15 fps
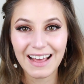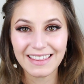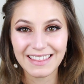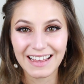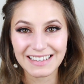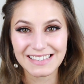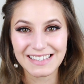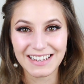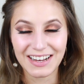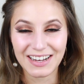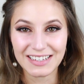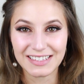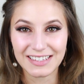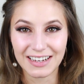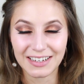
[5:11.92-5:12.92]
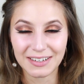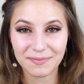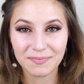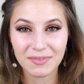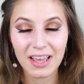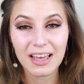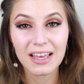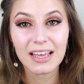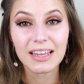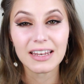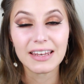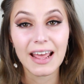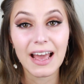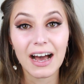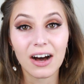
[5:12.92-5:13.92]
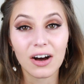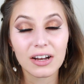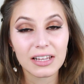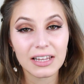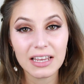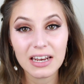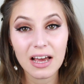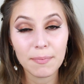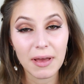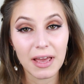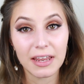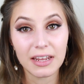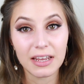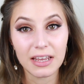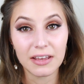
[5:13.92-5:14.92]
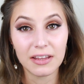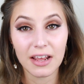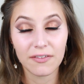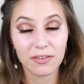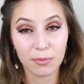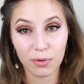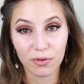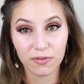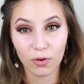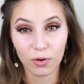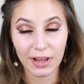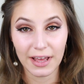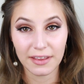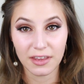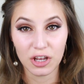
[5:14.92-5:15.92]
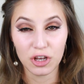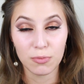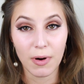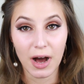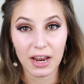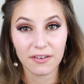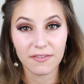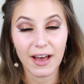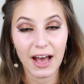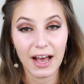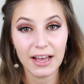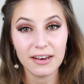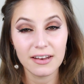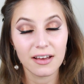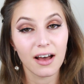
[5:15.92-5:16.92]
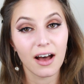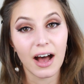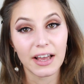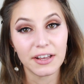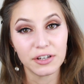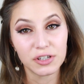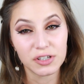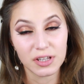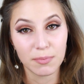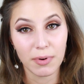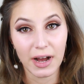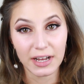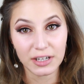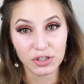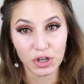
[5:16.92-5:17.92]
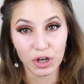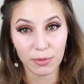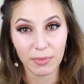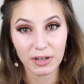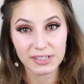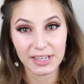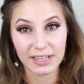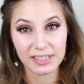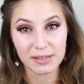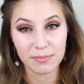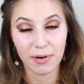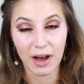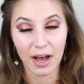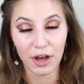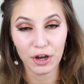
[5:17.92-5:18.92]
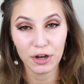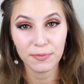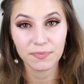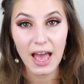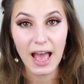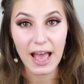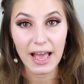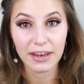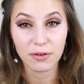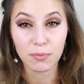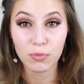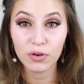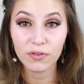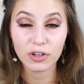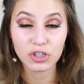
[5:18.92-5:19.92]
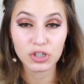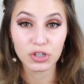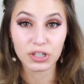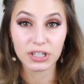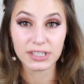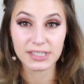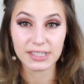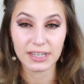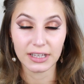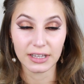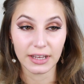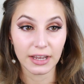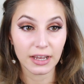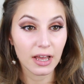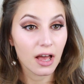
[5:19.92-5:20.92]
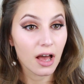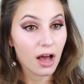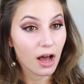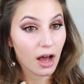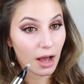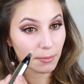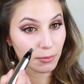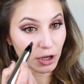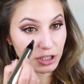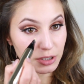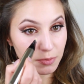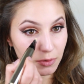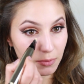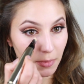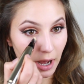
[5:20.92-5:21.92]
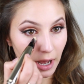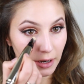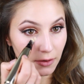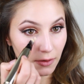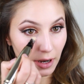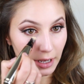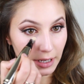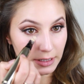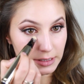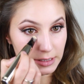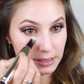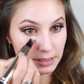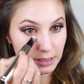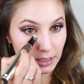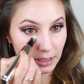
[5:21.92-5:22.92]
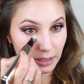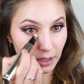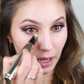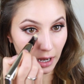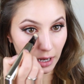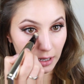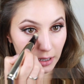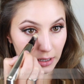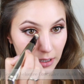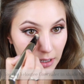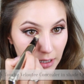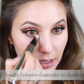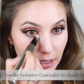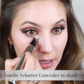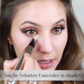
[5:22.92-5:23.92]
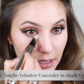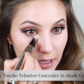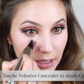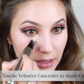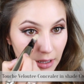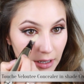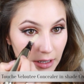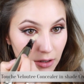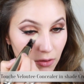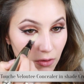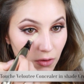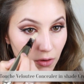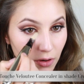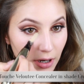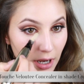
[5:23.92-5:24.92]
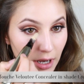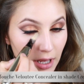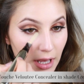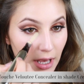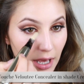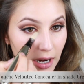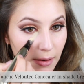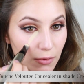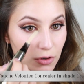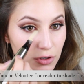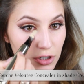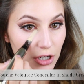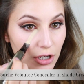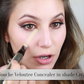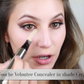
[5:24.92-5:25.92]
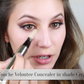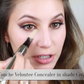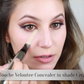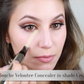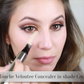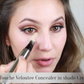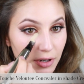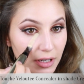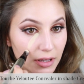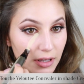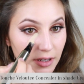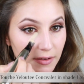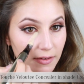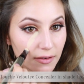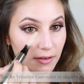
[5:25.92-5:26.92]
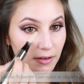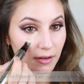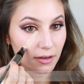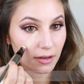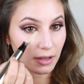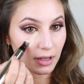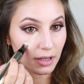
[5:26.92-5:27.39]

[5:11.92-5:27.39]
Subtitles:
And that's the eyes done. Now, clean up any inevitable fallout that you might have had. I use the Bioderma Sensor Bio and move on to concealing. I'm going to put my under eye concealer in the inner corner, and I'm also going to bring this